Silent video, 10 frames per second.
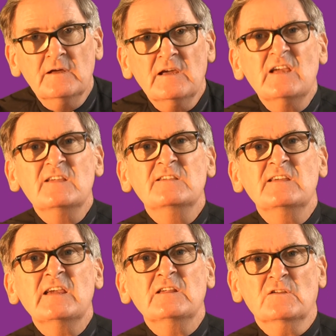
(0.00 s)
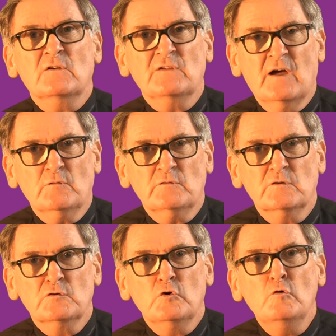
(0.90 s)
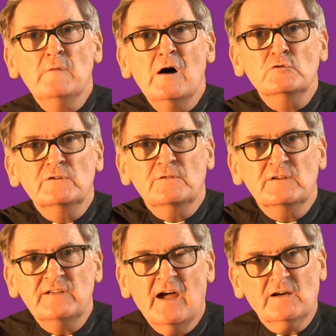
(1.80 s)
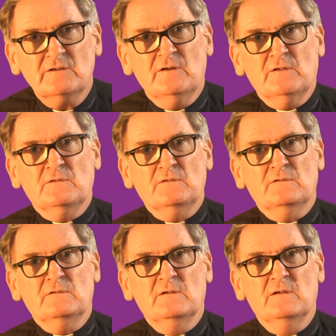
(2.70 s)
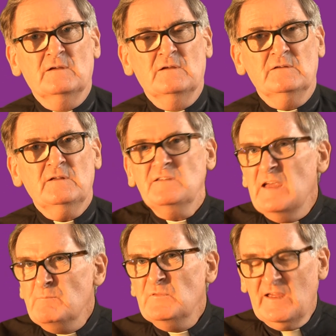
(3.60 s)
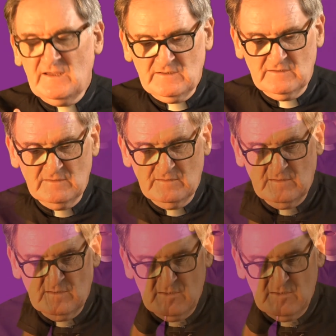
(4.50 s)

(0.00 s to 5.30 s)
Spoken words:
He seeks us out. Come out of the darkness. The same thing.